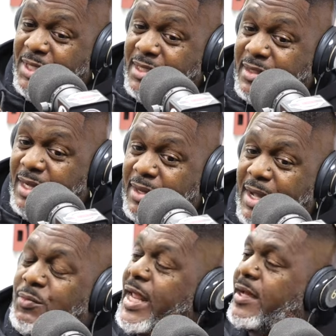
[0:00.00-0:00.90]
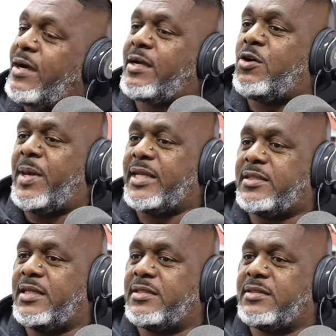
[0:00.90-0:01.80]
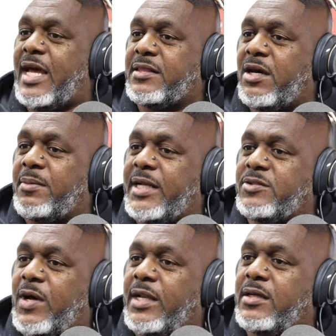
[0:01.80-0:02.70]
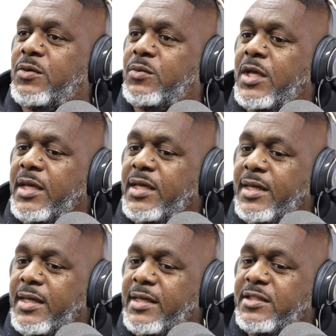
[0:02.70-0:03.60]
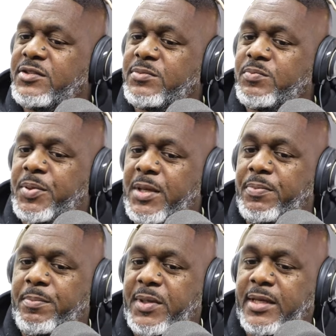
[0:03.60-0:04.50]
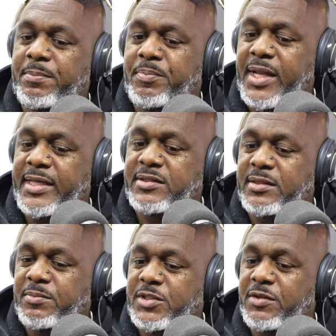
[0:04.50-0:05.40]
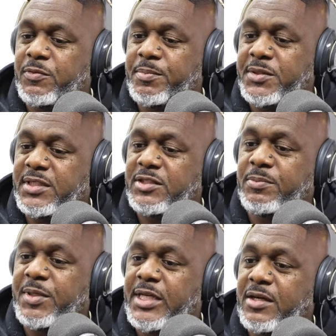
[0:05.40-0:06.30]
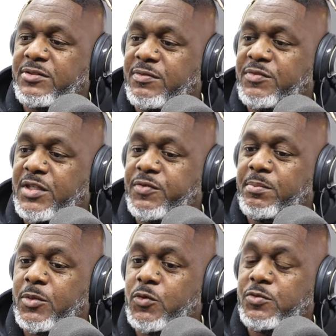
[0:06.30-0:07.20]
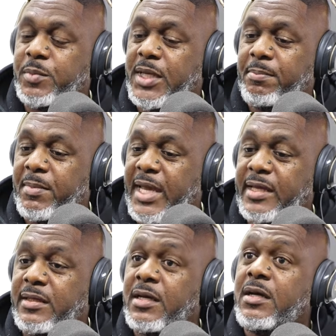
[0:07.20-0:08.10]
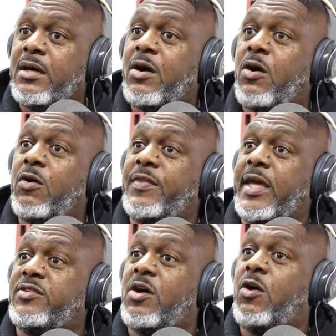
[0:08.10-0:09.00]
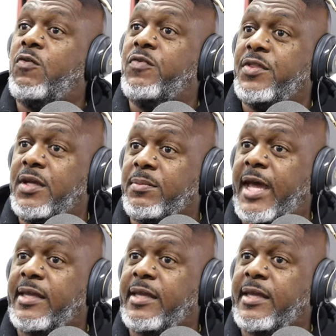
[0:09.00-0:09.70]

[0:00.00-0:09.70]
I mean, when I, I'll go back to this. I thought about this a while ago. Is people being placed in different positions because of different moves being made that's over them?